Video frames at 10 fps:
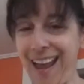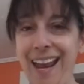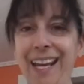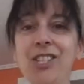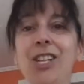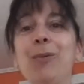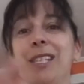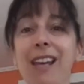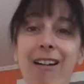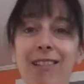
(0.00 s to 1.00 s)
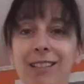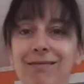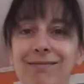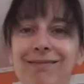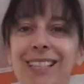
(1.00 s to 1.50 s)
And she was yelling,
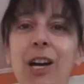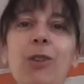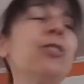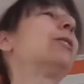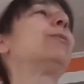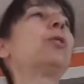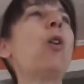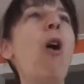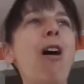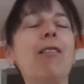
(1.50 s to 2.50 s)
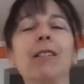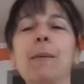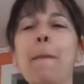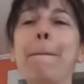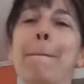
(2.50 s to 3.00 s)
she was calling him.